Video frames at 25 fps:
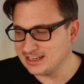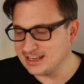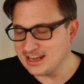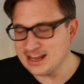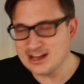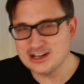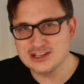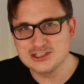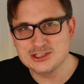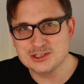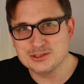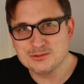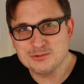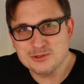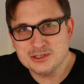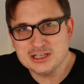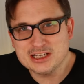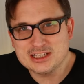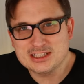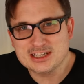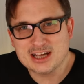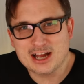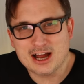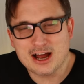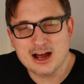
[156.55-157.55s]
Yeah, I just
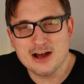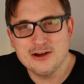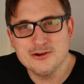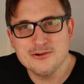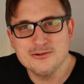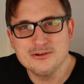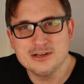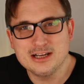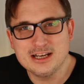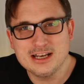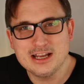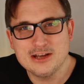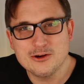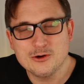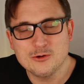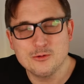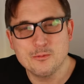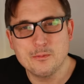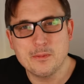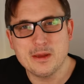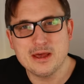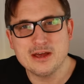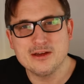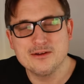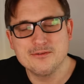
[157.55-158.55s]
wanted to own a little
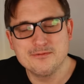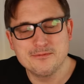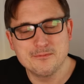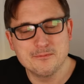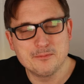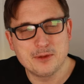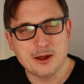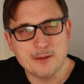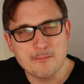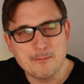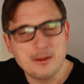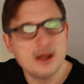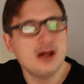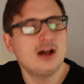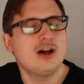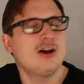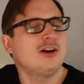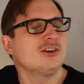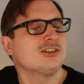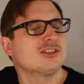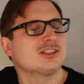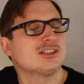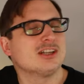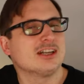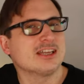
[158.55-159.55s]
bit of my
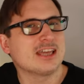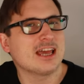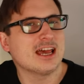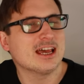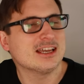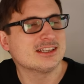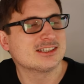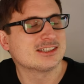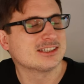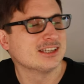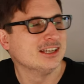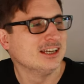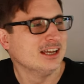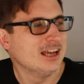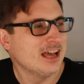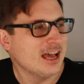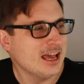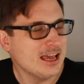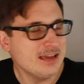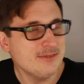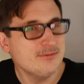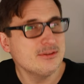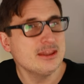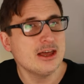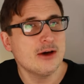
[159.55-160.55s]
past, I guess.
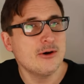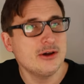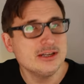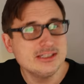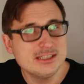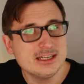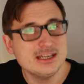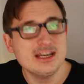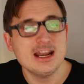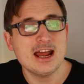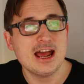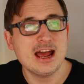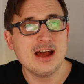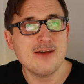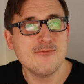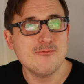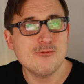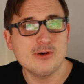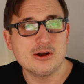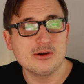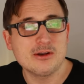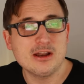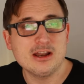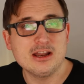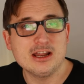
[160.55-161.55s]
Even though I didn't have
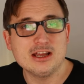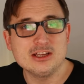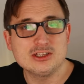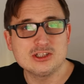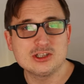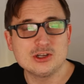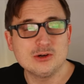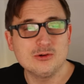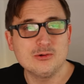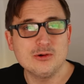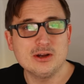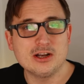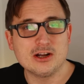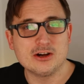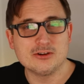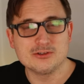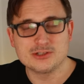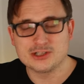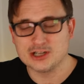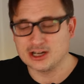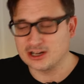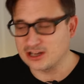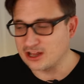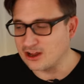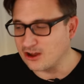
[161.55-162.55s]
one at all when I
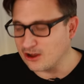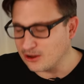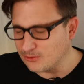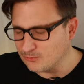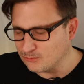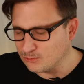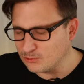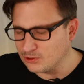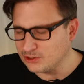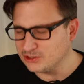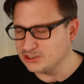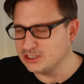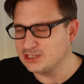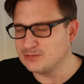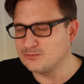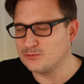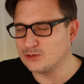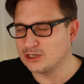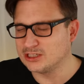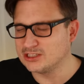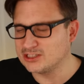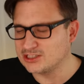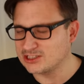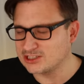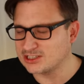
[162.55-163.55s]
was younger, I wanted
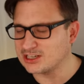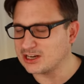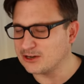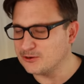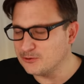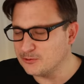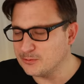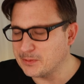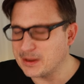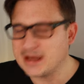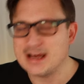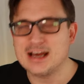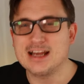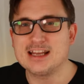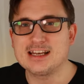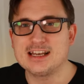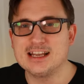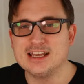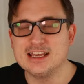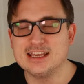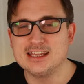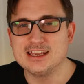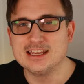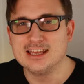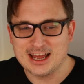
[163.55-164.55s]
one so
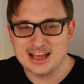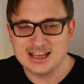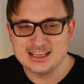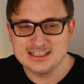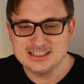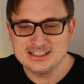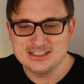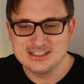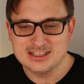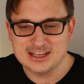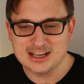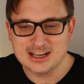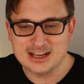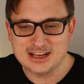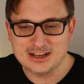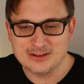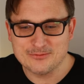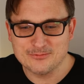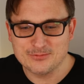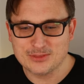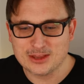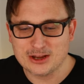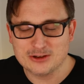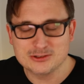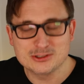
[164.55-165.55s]
badly. And I
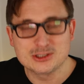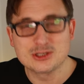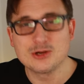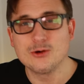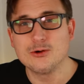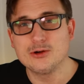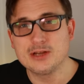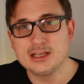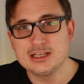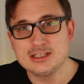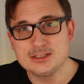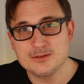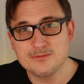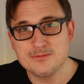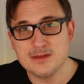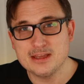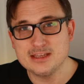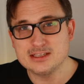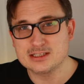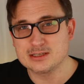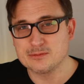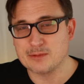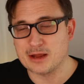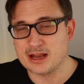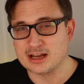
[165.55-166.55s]
was talking to
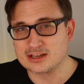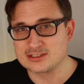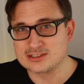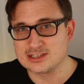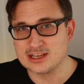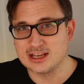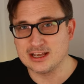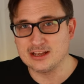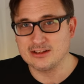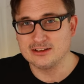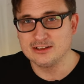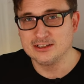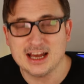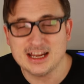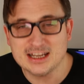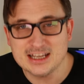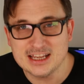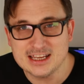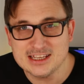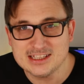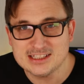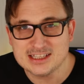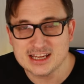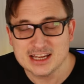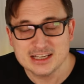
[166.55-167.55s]
Vince about it, and
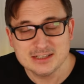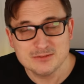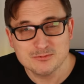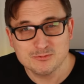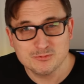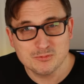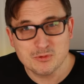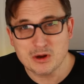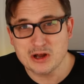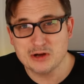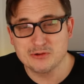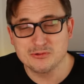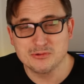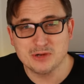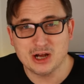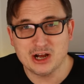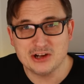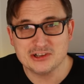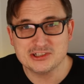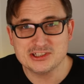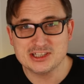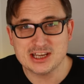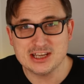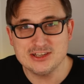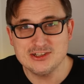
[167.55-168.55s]
he said, well,
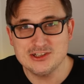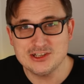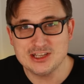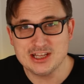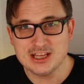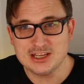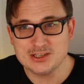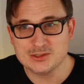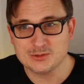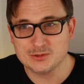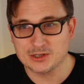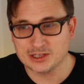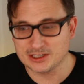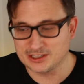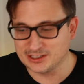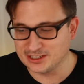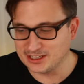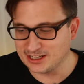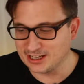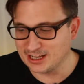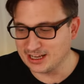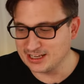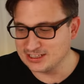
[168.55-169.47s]
I'll send you this one.